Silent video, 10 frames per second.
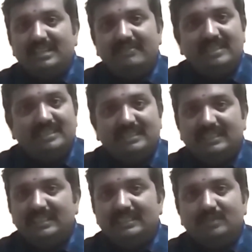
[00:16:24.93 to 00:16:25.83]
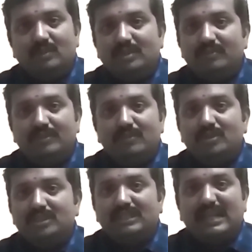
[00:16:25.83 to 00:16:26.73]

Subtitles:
which is one of the most